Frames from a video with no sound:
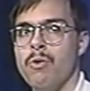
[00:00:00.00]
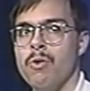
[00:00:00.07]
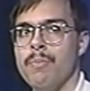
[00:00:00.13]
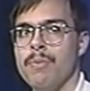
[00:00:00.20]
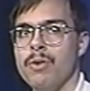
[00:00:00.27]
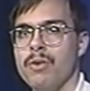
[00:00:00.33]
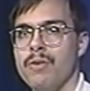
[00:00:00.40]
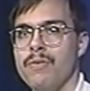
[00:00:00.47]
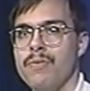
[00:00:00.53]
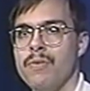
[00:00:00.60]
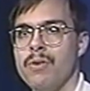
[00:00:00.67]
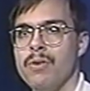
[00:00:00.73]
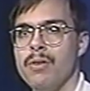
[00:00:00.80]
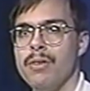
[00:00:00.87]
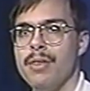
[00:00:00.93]
more
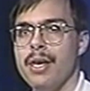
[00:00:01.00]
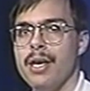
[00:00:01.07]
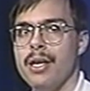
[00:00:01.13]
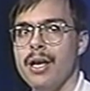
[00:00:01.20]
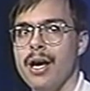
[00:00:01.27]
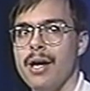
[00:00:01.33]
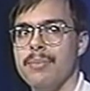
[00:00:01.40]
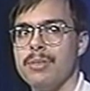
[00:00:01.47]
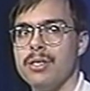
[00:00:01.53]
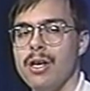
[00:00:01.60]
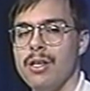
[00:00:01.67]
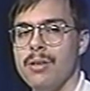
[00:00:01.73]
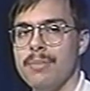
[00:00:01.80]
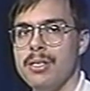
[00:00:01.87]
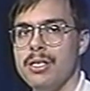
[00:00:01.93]
beautiful than
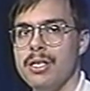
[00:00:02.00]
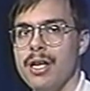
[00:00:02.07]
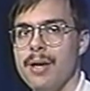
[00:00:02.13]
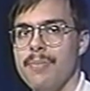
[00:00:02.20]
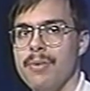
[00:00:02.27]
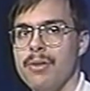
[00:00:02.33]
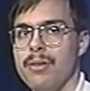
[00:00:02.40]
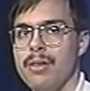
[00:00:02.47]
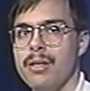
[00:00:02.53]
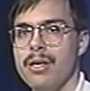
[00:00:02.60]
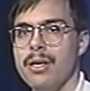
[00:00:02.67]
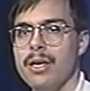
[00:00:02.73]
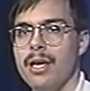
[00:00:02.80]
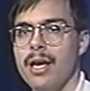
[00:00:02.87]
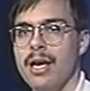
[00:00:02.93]
Solomon's Temple,
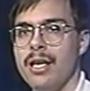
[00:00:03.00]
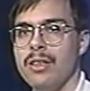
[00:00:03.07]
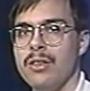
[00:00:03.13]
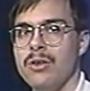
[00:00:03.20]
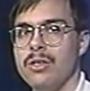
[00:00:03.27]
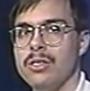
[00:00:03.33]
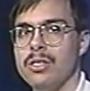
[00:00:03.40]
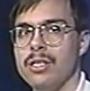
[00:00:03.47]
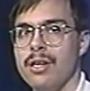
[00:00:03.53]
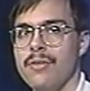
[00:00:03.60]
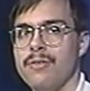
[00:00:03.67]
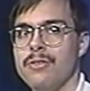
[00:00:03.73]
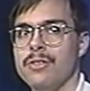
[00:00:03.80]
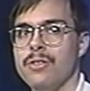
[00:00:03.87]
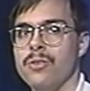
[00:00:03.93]
and large
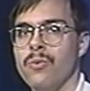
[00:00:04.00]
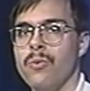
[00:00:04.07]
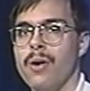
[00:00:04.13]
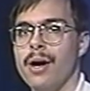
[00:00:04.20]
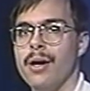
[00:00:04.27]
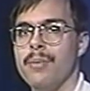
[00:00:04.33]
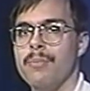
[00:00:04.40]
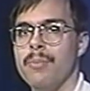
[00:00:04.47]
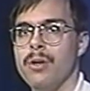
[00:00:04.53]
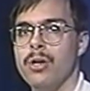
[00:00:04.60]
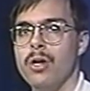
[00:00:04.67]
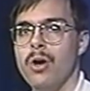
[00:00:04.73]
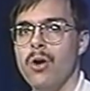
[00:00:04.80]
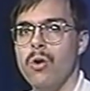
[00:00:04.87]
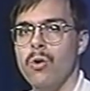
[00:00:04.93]
enough to
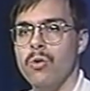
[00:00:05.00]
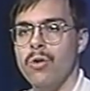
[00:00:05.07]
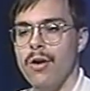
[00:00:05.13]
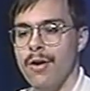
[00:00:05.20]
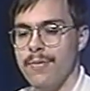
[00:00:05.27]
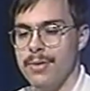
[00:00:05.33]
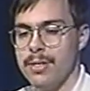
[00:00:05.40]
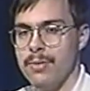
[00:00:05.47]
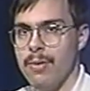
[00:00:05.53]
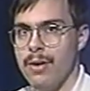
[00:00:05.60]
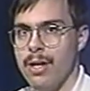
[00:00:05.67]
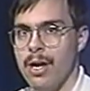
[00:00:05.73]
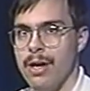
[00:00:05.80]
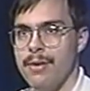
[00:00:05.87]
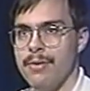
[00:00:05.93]
hold all
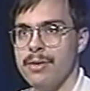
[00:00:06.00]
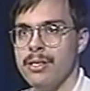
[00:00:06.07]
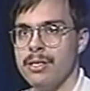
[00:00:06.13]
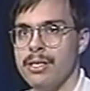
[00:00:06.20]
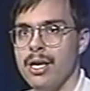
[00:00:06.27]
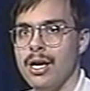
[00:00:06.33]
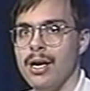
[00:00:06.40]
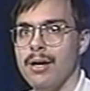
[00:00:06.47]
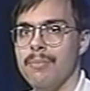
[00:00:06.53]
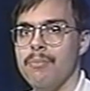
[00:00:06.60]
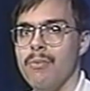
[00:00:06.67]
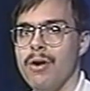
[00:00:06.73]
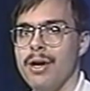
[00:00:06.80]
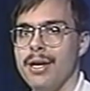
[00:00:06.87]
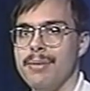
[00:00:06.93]
of his
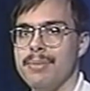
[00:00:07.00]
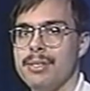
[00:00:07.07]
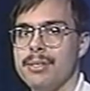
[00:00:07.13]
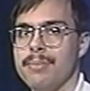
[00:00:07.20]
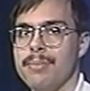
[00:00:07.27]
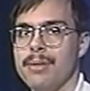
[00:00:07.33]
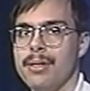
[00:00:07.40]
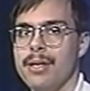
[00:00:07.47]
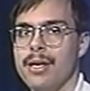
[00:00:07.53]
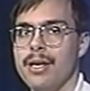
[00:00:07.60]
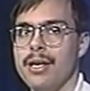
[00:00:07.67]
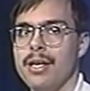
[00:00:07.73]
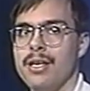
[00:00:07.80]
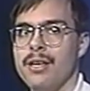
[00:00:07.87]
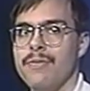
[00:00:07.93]
wives.
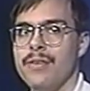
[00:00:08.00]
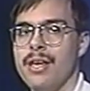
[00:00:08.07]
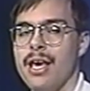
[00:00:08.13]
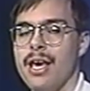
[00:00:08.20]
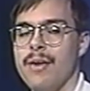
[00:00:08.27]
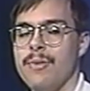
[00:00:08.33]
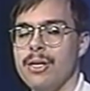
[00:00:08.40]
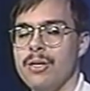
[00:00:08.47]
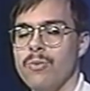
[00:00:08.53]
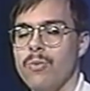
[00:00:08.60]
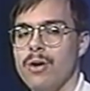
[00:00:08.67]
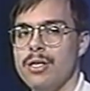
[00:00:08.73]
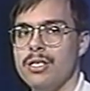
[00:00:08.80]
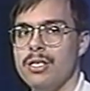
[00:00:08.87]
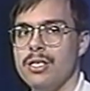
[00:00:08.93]
If you have any
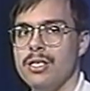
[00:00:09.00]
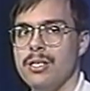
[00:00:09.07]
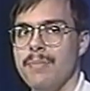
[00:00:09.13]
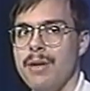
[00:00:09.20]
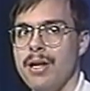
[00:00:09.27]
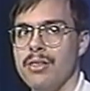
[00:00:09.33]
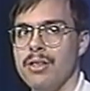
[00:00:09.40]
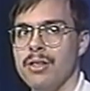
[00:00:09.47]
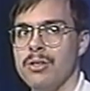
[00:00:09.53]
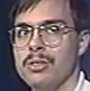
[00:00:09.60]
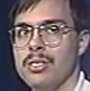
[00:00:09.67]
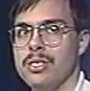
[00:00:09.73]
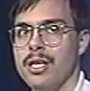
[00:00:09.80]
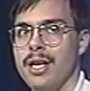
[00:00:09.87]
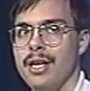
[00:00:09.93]
questions about the
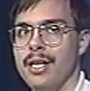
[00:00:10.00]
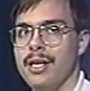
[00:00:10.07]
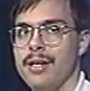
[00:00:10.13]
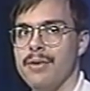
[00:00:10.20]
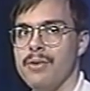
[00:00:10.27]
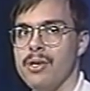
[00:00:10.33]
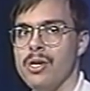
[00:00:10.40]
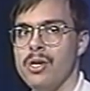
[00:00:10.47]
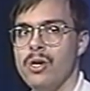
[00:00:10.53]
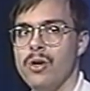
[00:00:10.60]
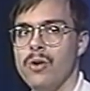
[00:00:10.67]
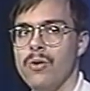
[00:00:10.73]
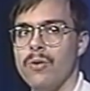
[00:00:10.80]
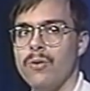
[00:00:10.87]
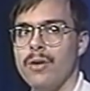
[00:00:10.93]
Lusitania
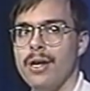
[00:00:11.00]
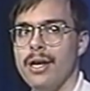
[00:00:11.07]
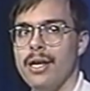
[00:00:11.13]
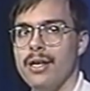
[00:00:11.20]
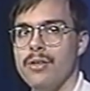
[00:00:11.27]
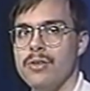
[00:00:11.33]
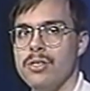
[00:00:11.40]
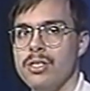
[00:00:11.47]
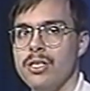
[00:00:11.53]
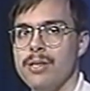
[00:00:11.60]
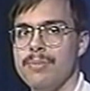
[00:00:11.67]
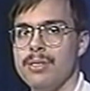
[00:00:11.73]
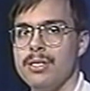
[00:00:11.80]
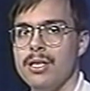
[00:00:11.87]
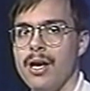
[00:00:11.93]
or any other
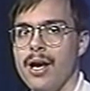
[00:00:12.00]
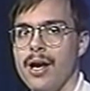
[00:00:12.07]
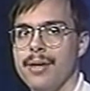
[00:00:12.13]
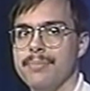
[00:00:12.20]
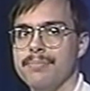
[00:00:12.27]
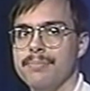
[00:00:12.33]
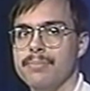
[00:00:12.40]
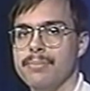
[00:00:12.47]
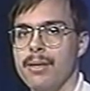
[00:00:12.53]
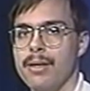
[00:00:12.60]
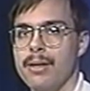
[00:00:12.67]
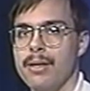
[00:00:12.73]
ships that